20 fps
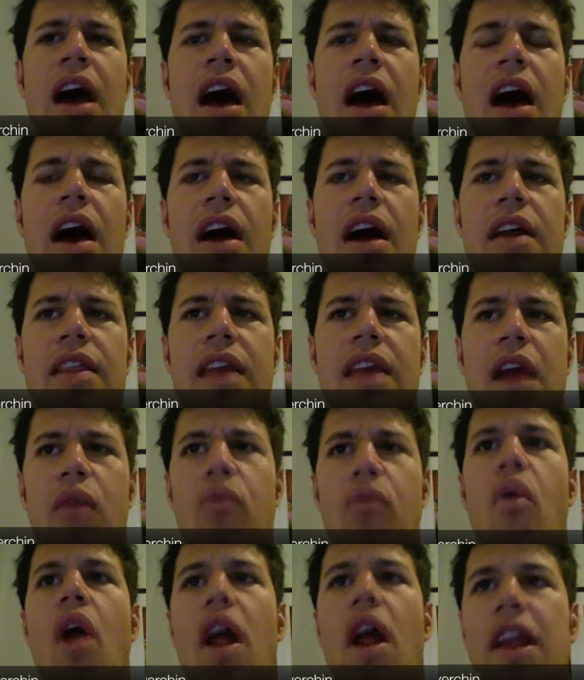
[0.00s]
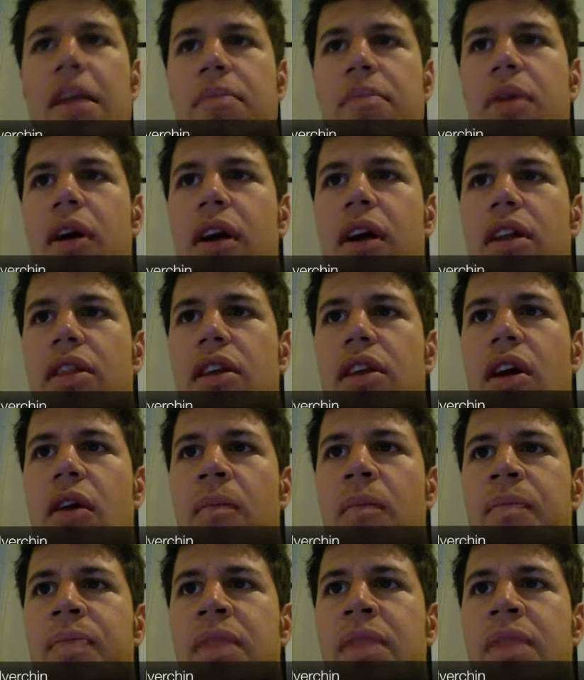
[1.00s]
The ironic part though